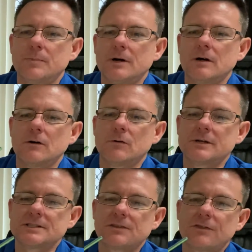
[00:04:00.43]
But I
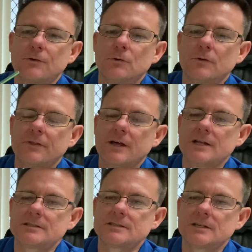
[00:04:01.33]
always thought
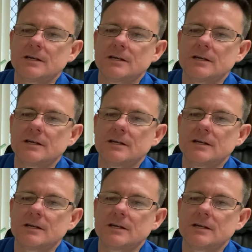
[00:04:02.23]
that